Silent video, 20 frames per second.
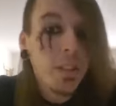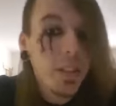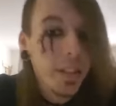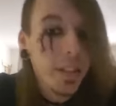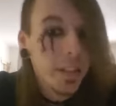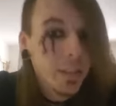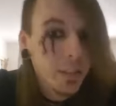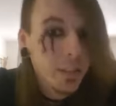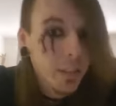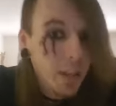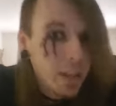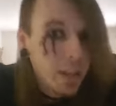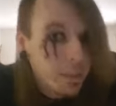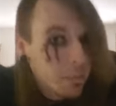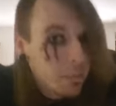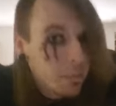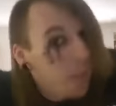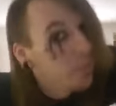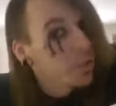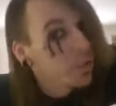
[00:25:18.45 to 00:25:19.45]
and I am
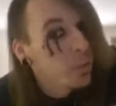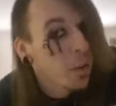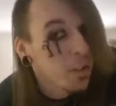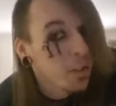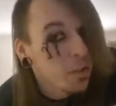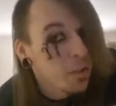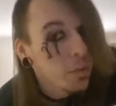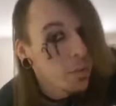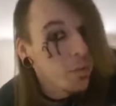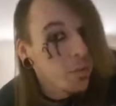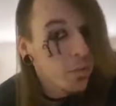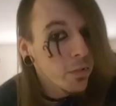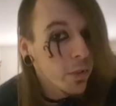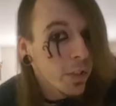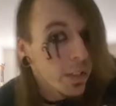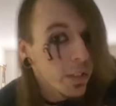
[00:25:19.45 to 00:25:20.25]
not responsible for